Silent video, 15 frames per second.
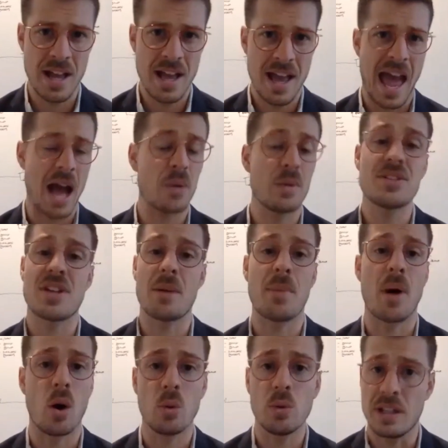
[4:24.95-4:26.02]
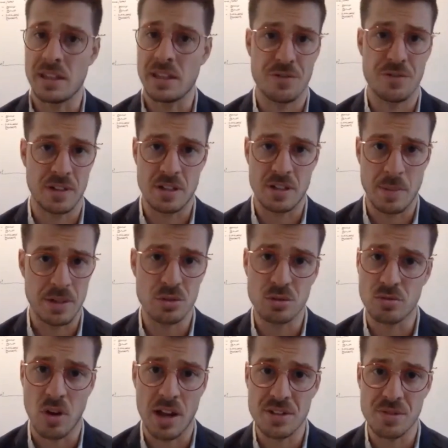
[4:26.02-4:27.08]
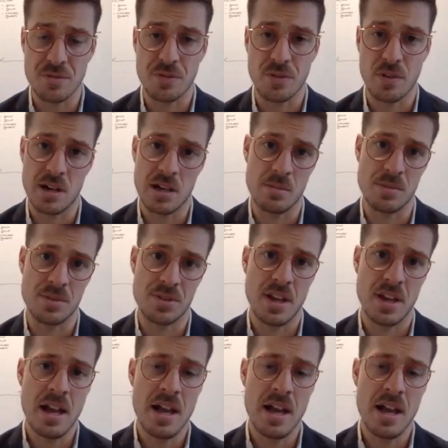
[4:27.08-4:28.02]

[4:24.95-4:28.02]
how it's upholding their fundamental rights and freedoms,